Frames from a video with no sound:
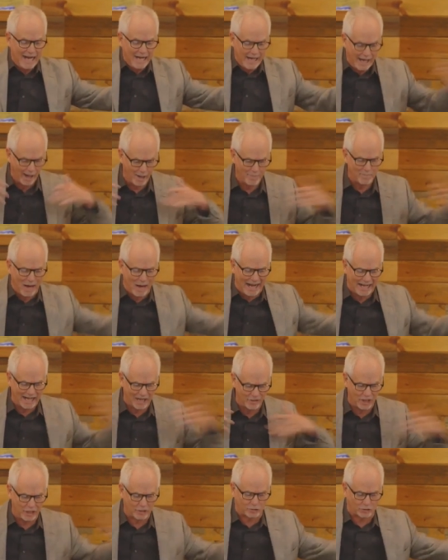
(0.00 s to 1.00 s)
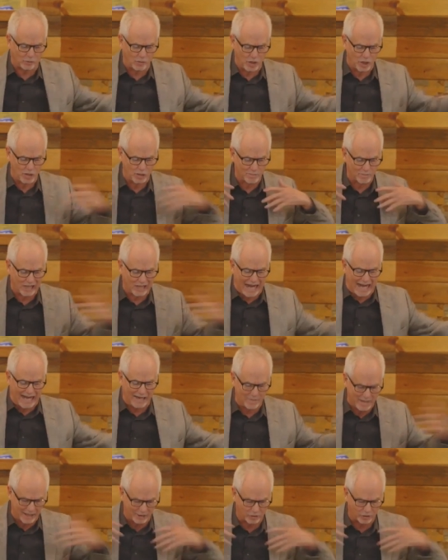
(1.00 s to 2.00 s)
Everybody in this room
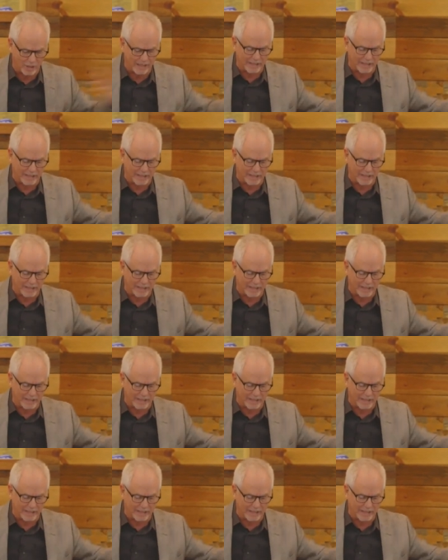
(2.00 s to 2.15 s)
came into